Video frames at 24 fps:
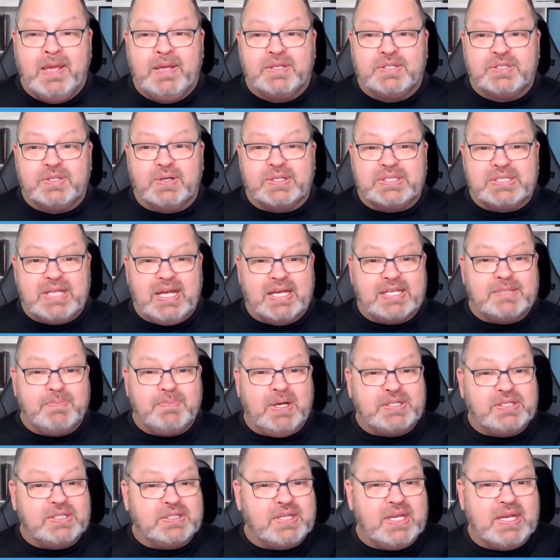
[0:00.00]
So it's not as
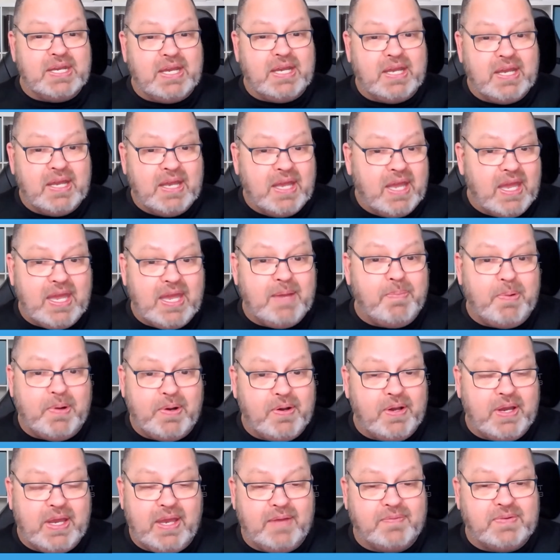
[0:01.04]
much like, hey, Paul,
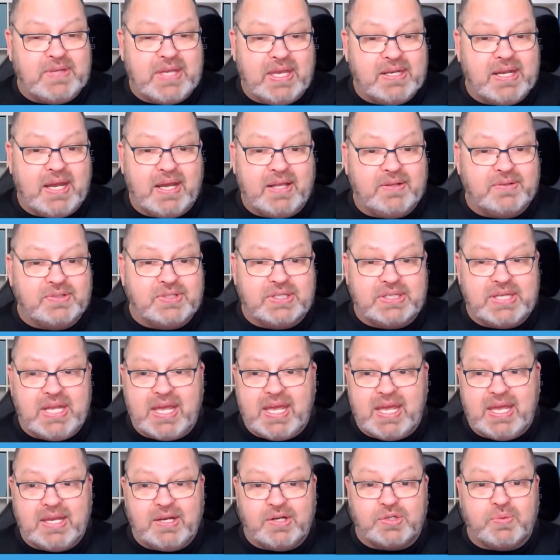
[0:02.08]
I have $10 a
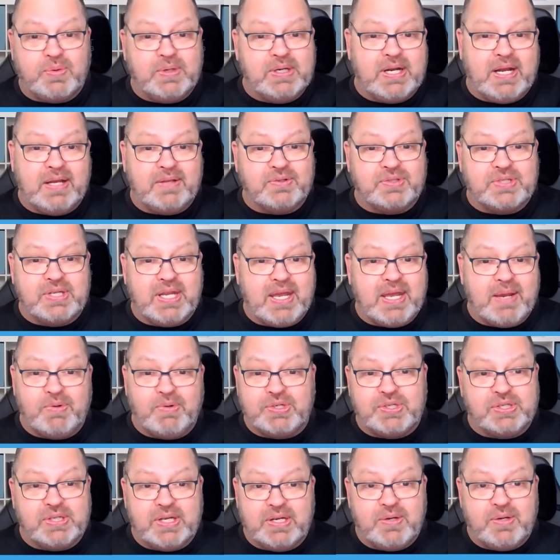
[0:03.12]
day or $20 a day. What
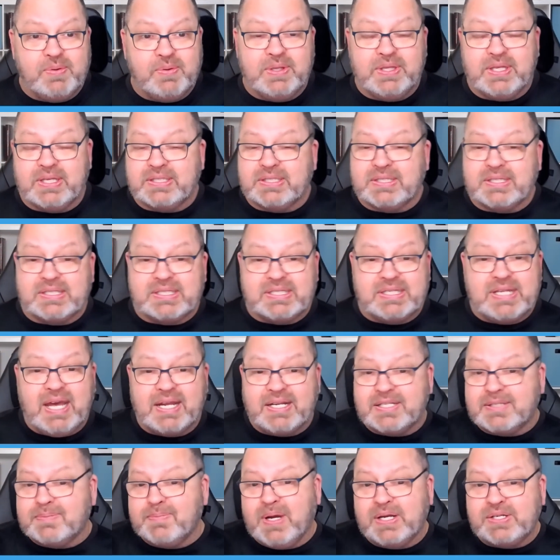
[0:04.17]
should I do with this? It's not
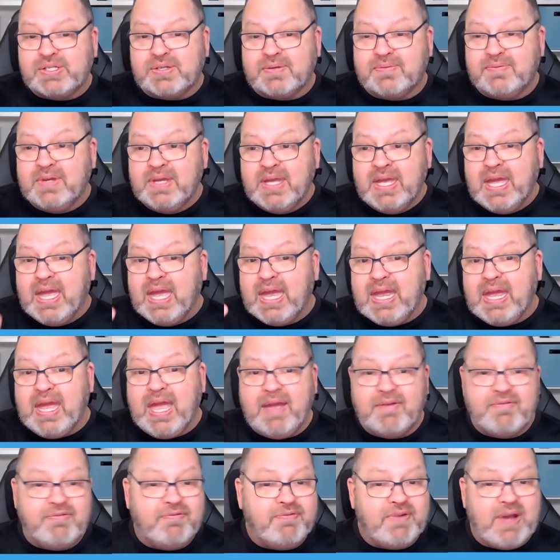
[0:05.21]
as much of, hey, I
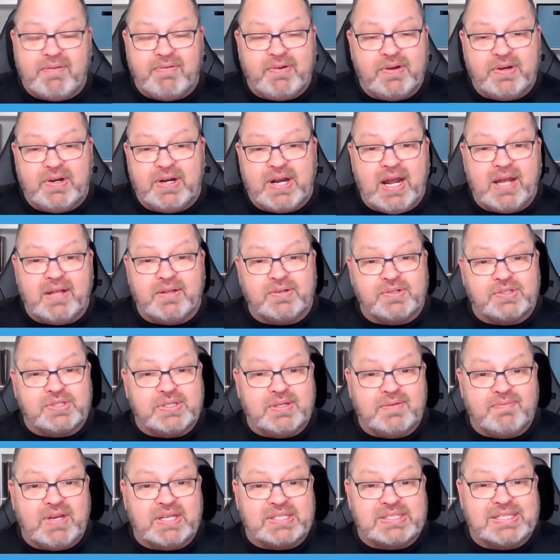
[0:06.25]
have $500 to
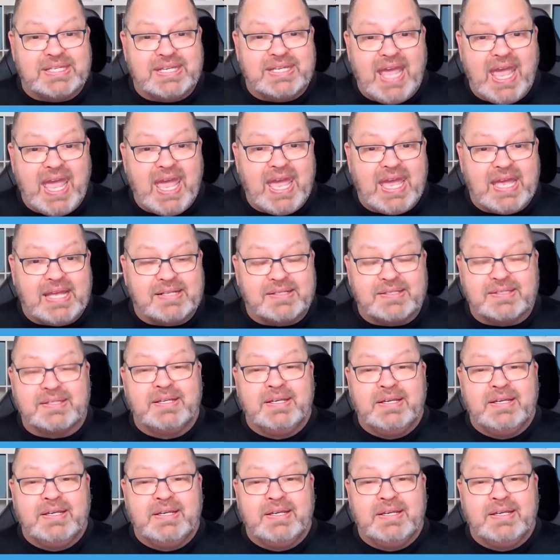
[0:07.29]
invest in ads.